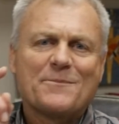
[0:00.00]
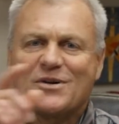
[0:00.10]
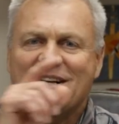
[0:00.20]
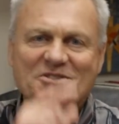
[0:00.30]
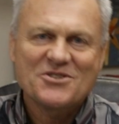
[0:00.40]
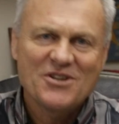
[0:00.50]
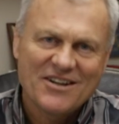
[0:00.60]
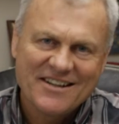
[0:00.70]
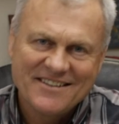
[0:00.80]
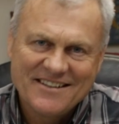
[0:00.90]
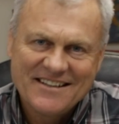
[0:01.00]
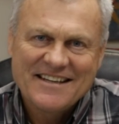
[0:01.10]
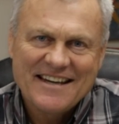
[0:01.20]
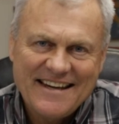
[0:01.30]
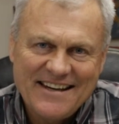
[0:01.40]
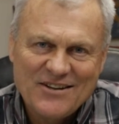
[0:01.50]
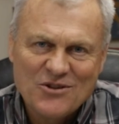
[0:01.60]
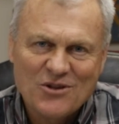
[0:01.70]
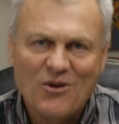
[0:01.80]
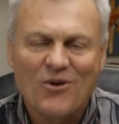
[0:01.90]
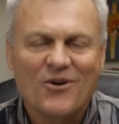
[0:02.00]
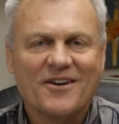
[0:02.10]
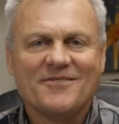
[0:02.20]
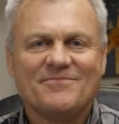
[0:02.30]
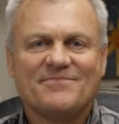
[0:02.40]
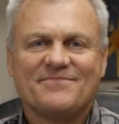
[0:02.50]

Press on in the Lord.